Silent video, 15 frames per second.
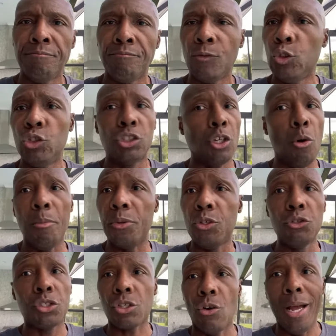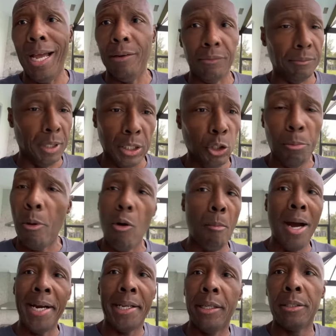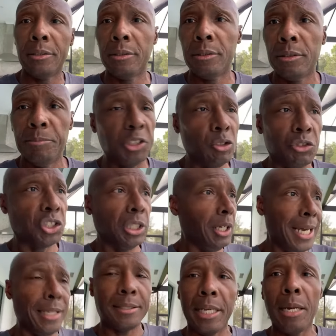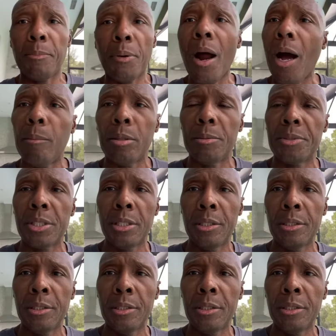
You're just gonna, you're just gonna have a little more money, but you're gonna still have the same problems